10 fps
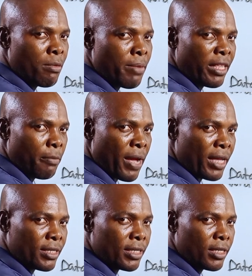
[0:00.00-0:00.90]
remember the
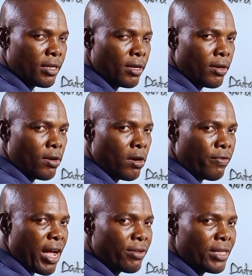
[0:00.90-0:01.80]
past of
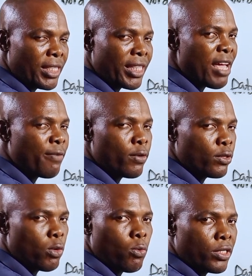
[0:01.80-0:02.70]
how the entire
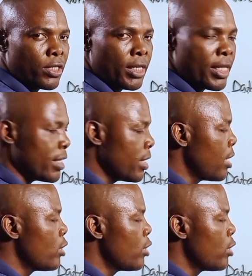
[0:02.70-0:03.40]
function was created.